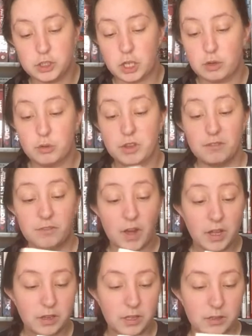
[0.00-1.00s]
I know that
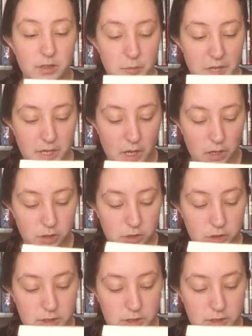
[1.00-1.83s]
Violet, the main character,